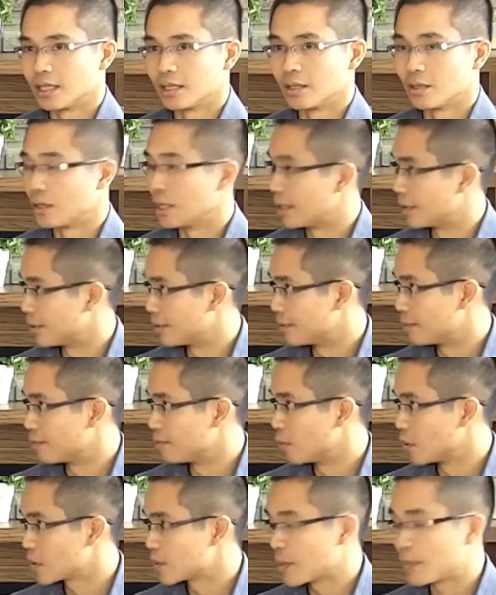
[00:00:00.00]
uh, and
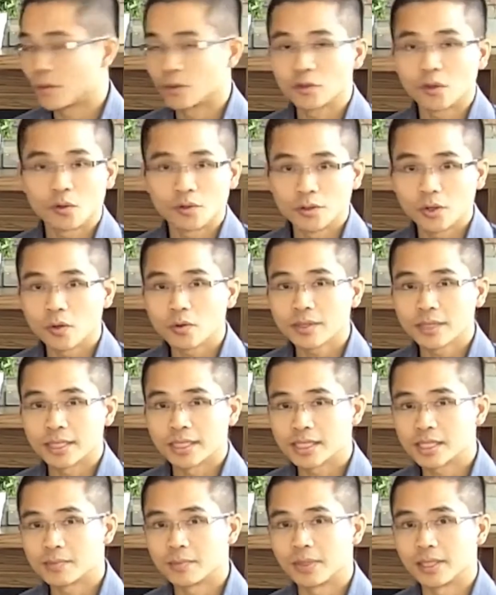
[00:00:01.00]
most people don't know
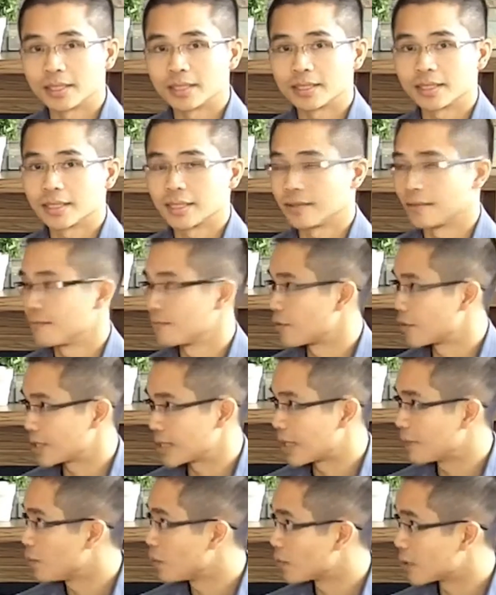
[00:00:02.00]
this, but uh, for
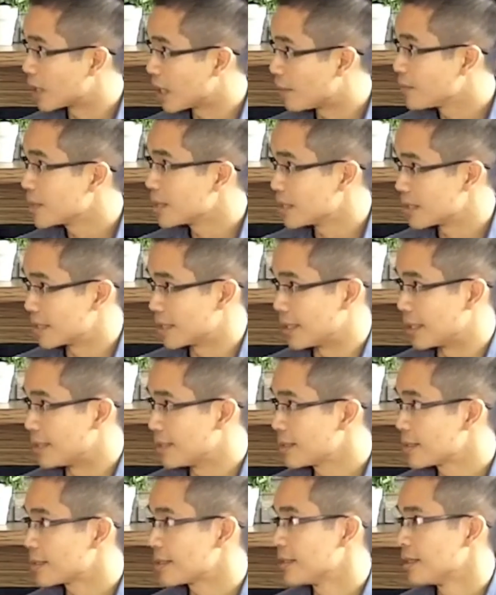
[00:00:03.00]
example, gum
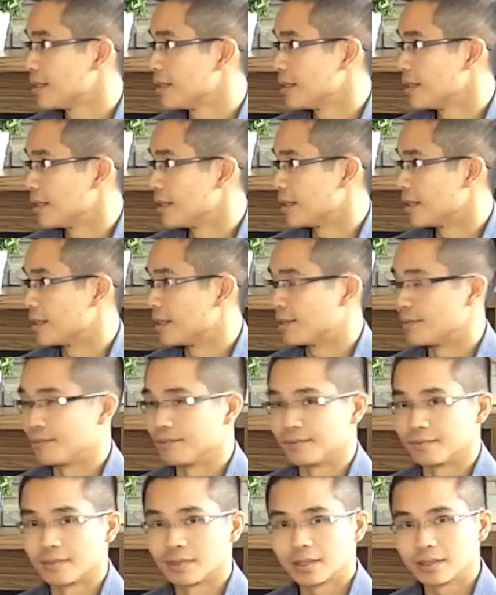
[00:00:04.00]
disease
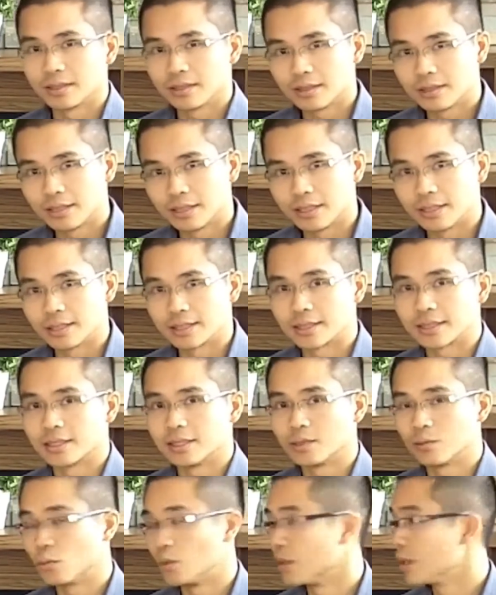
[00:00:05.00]
um, is,
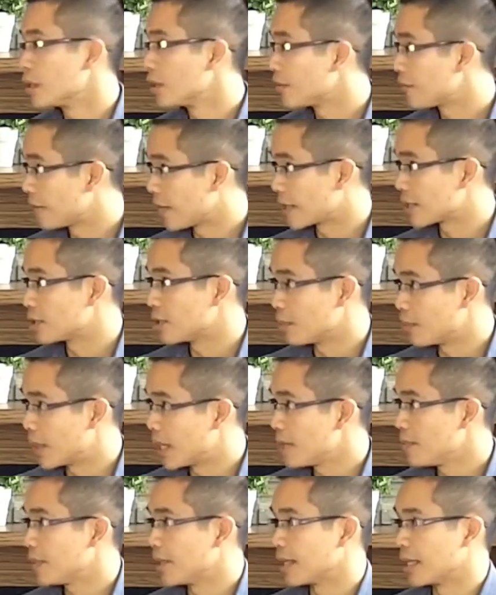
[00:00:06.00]
will affect the
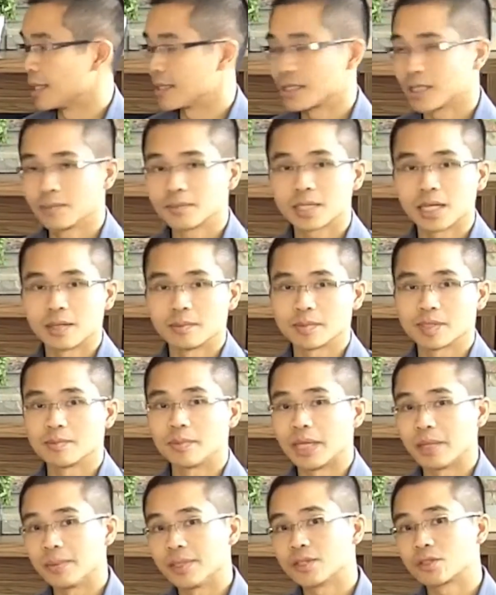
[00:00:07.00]
baby, and sometimes
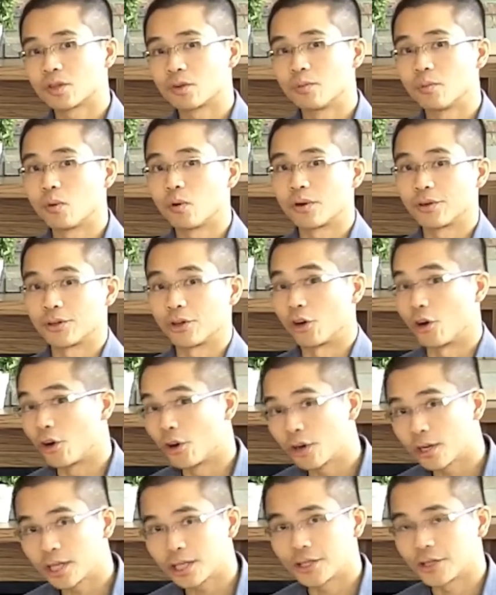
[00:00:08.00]
babies are born
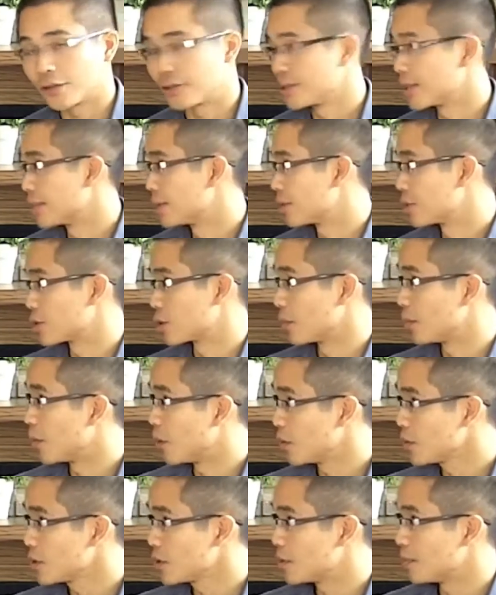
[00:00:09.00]
earlier than they're
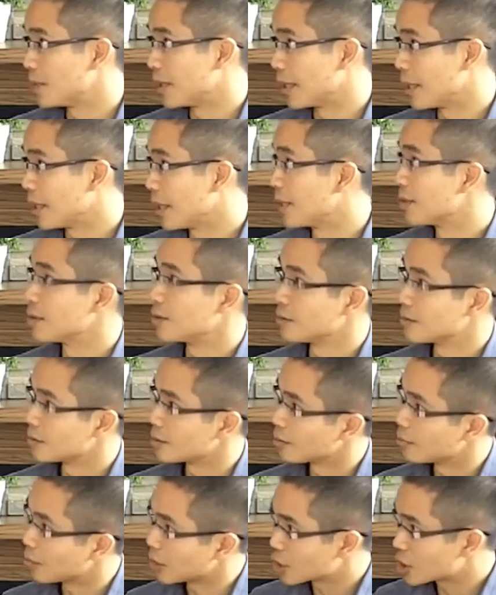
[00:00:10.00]
supposed to be, and they're,
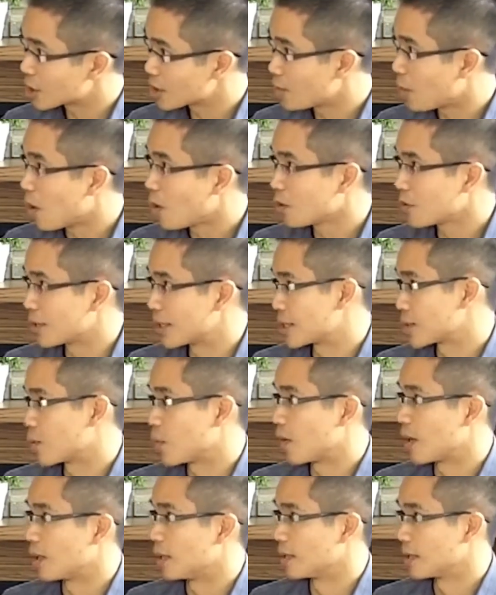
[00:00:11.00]
they're much smaller as
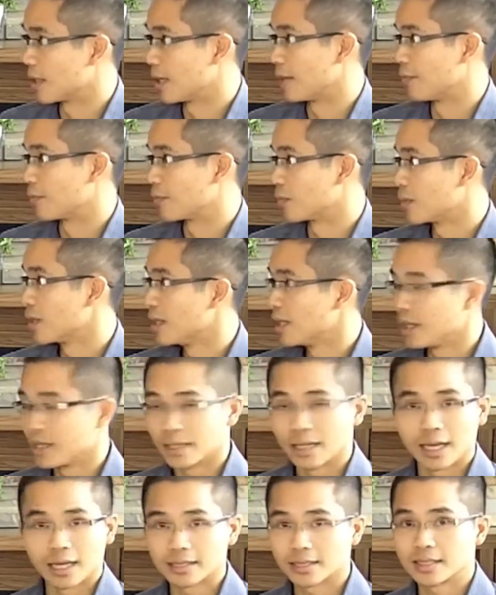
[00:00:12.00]
well. And
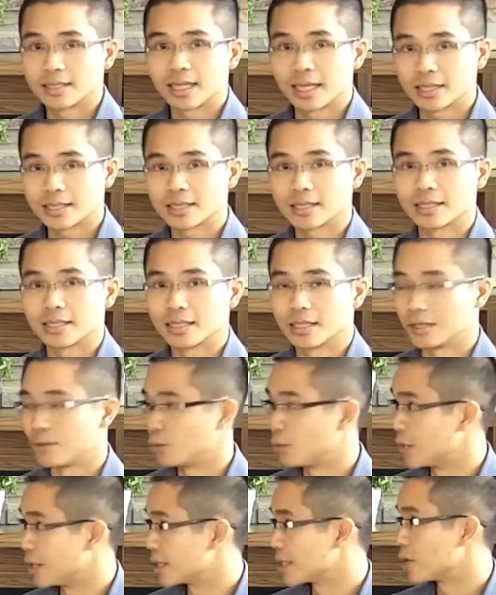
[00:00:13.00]
that, that's a,
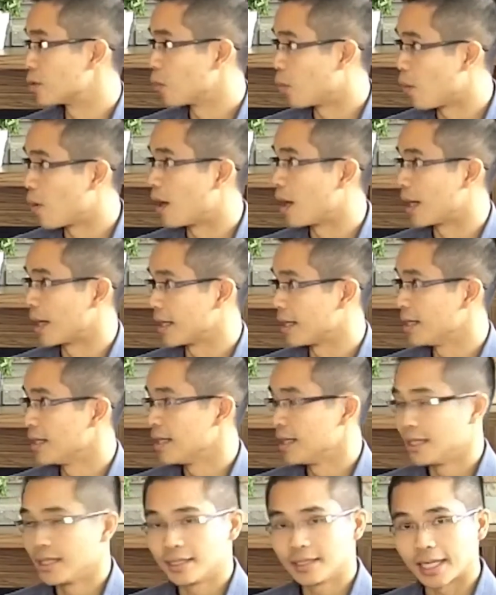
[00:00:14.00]
a reason why
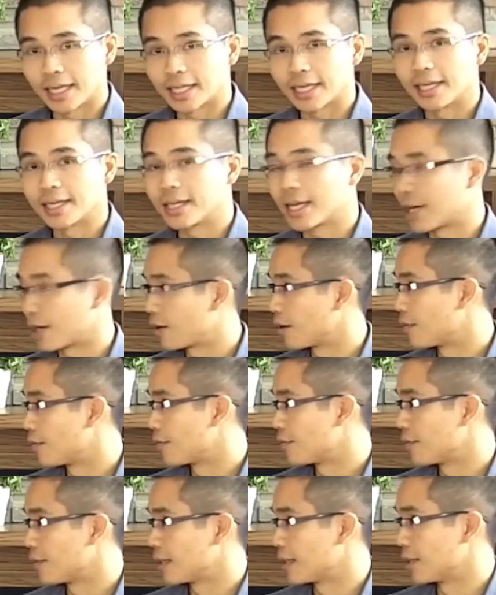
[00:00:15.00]
taking care
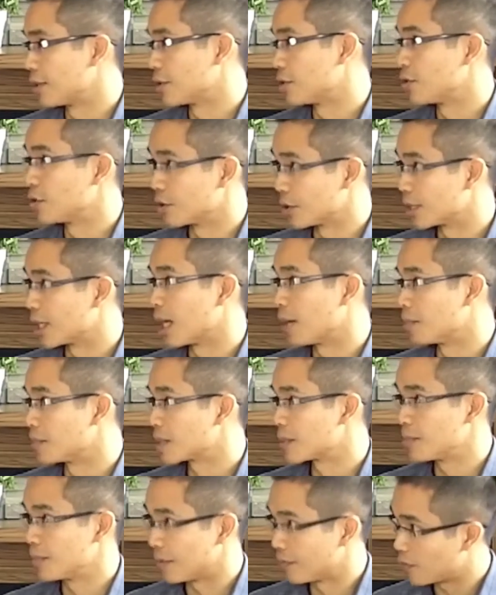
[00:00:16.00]
of uh, your
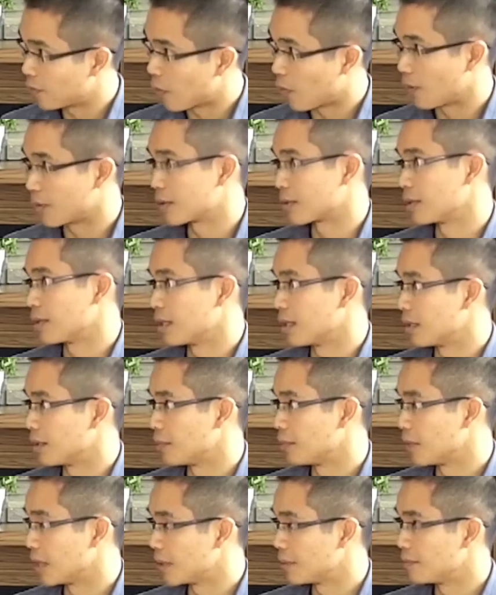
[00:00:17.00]
gums before
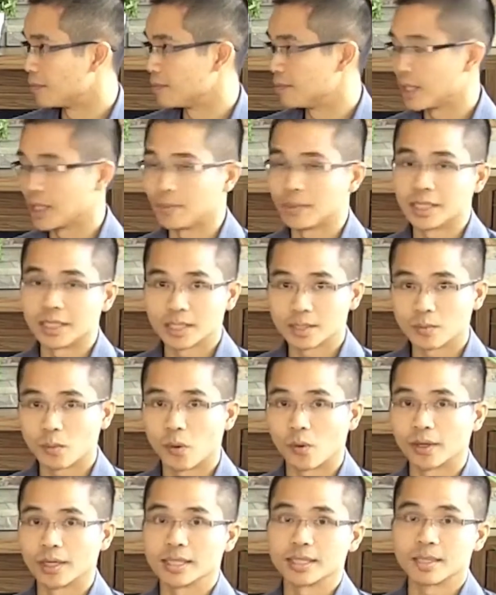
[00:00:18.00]
uh, be, baby is
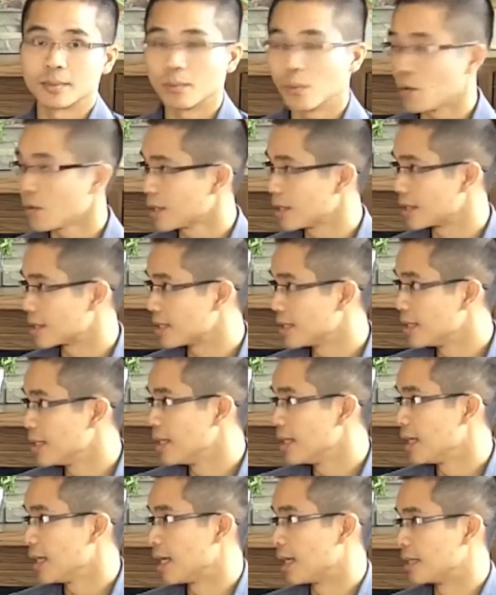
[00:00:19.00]
born is important.
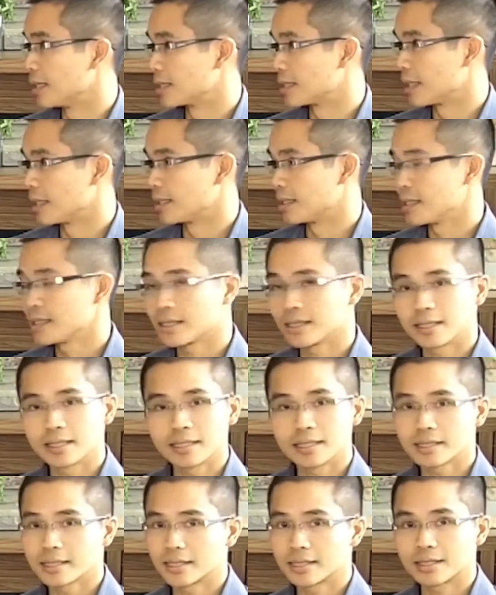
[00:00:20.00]
And uh, this
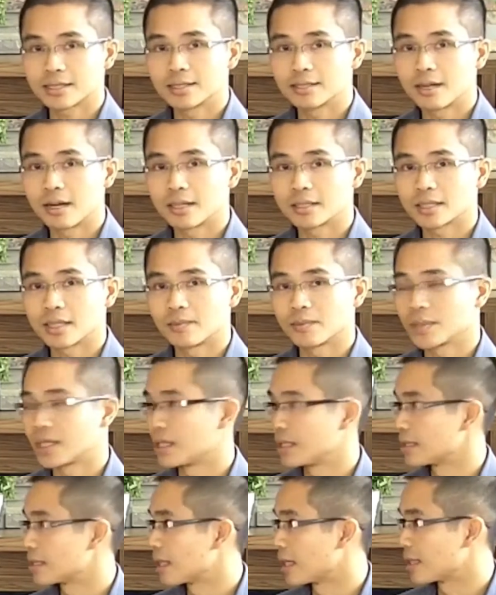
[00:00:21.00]
this is not
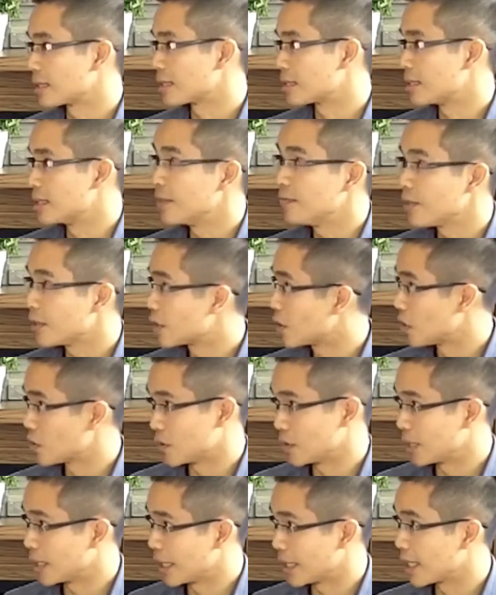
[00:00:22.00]
something that's
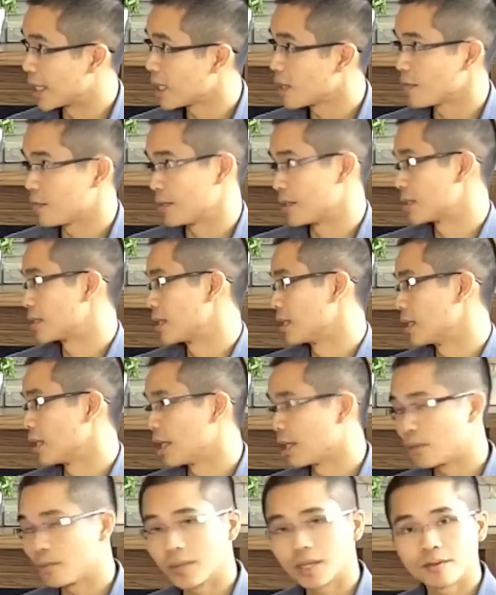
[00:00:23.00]
difficult to take care of. It's a
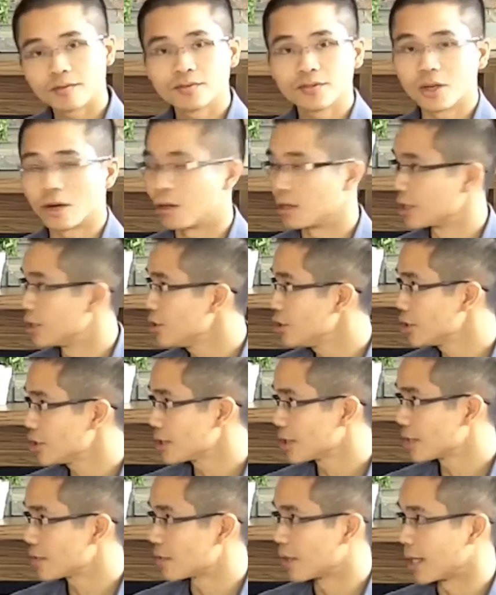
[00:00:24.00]
little bit of
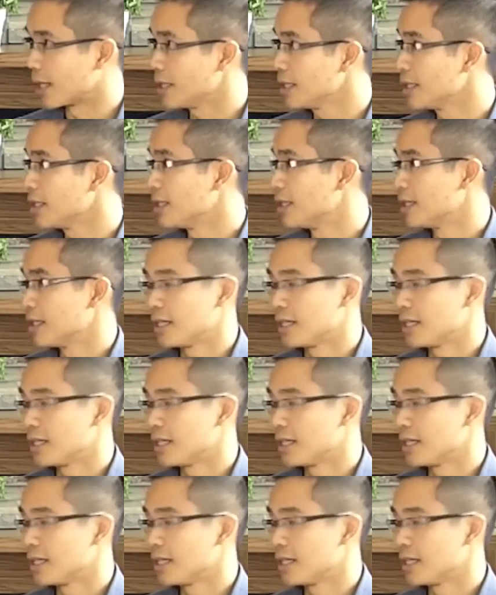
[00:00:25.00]
knowledge, right?